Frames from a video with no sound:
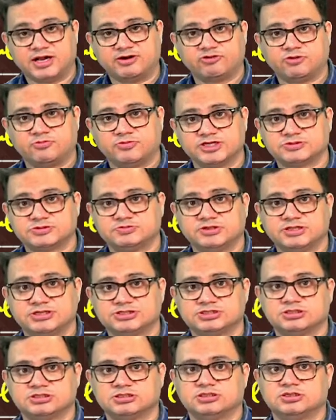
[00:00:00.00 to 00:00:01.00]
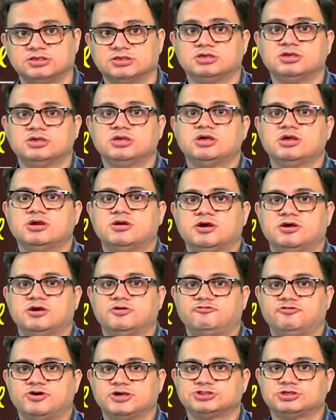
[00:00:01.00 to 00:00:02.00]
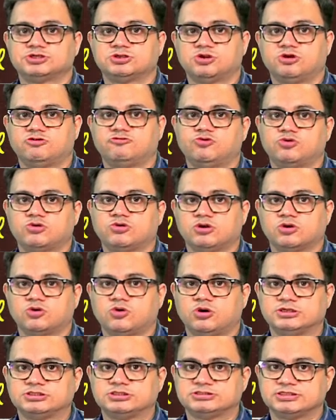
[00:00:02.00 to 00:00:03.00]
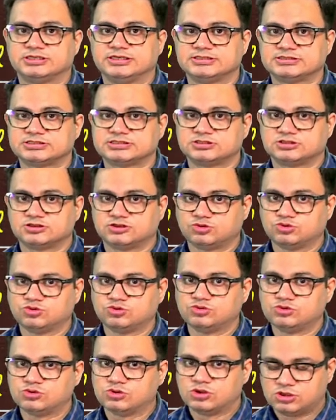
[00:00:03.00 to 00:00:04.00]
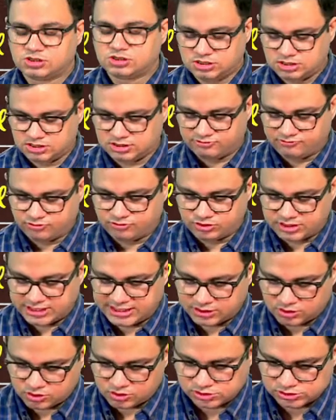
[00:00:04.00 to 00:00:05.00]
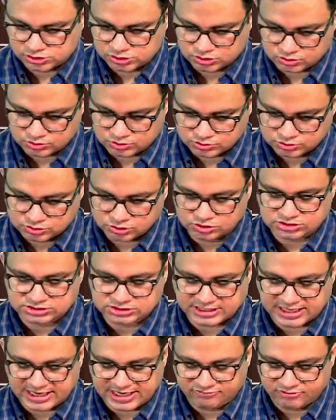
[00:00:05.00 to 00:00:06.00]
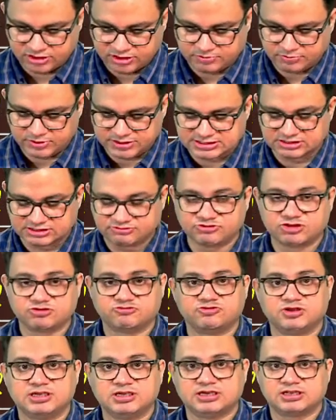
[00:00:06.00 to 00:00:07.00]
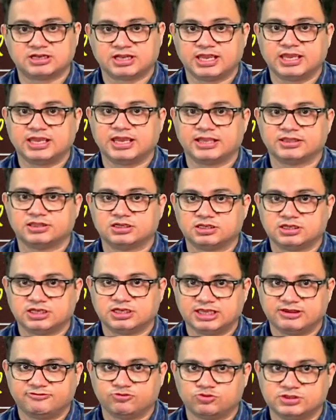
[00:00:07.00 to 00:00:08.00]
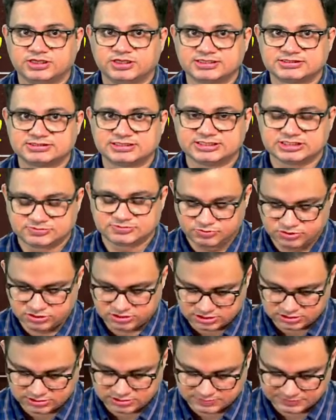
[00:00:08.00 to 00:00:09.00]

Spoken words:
respiration, the function of vocal cords is to phonate also. So the child will present with weak cry and the aphonia since birth.